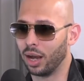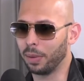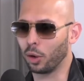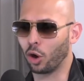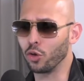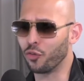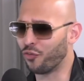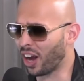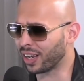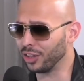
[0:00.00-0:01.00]
I'd be like, are you
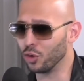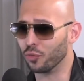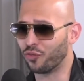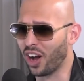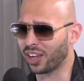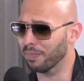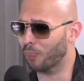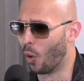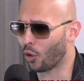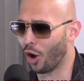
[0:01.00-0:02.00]
fucking
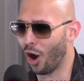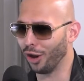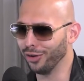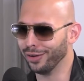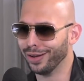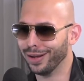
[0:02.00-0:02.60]
moron?